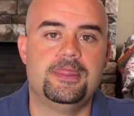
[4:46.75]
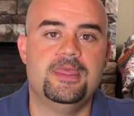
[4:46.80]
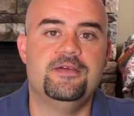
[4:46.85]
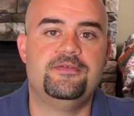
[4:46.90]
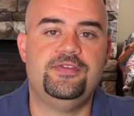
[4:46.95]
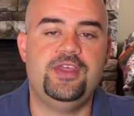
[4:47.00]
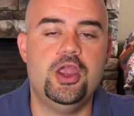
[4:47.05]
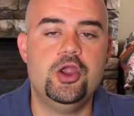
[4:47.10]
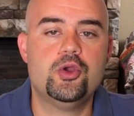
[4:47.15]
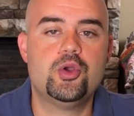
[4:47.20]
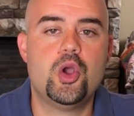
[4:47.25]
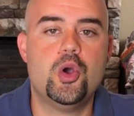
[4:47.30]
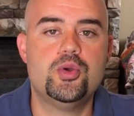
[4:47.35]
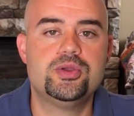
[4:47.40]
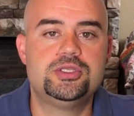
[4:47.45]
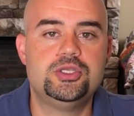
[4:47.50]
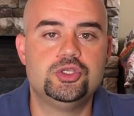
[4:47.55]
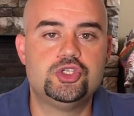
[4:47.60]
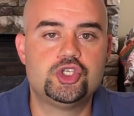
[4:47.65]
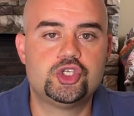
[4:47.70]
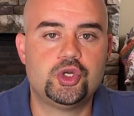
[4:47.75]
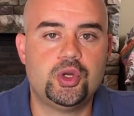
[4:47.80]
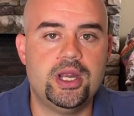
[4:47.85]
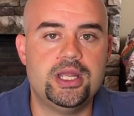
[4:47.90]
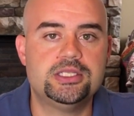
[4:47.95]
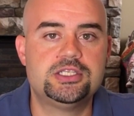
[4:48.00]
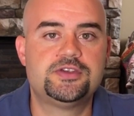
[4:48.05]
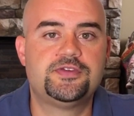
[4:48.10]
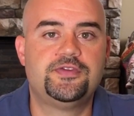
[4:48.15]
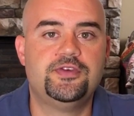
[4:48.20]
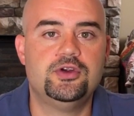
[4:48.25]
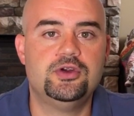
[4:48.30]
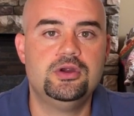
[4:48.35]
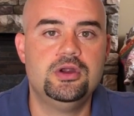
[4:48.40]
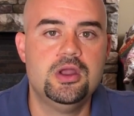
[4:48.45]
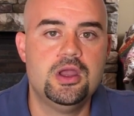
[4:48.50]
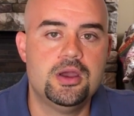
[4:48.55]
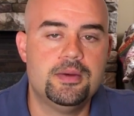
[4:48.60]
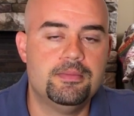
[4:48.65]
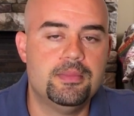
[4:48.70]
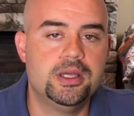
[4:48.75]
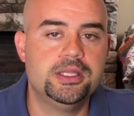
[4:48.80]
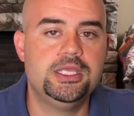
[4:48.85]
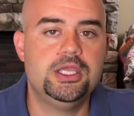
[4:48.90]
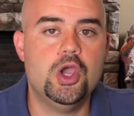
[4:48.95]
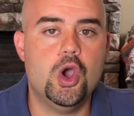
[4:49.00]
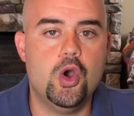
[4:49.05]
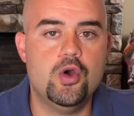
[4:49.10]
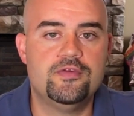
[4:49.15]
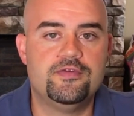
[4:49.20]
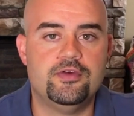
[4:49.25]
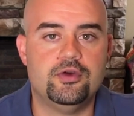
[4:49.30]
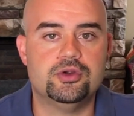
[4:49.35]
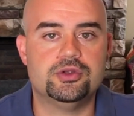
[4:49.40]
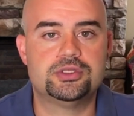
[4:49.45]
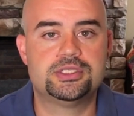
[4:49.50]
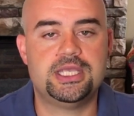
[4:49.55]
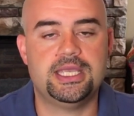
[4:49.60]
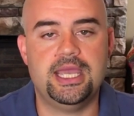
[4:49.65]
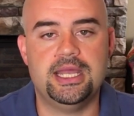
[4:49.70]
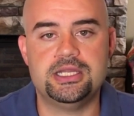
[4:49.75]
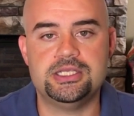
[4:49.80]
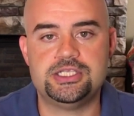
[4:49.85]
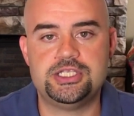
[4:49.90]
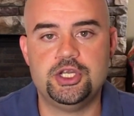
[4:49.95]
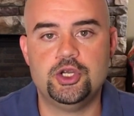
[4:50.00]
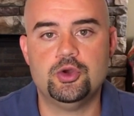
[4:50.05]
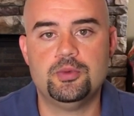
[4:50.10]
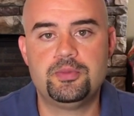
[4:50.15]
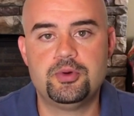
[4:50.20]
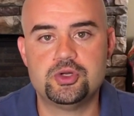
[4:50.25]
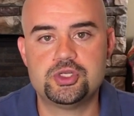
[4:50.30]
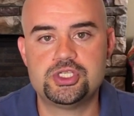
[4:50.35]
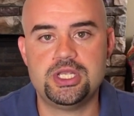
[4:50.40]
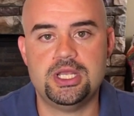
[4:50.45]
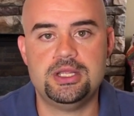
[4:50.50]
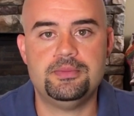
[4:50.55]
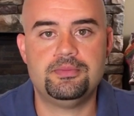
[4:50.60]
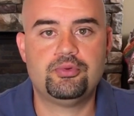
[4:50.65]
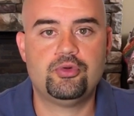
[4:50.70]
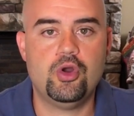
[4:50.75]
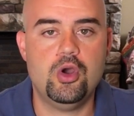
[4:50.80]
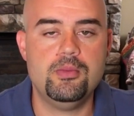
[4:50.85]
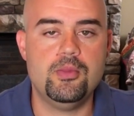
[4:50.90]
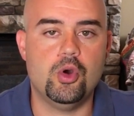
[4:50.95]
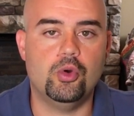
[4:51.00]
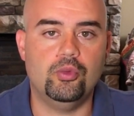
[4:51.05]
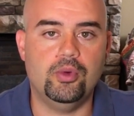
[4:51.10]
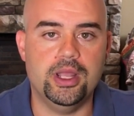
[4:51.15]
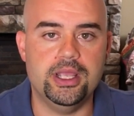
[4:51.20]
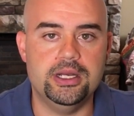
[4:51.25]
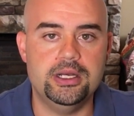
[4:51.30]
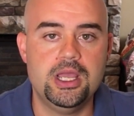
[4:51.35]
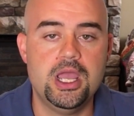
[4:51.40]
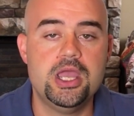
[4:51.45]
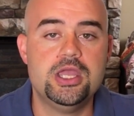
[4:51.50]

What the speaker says: if they are going to transfer money over to get a 0% promo rate,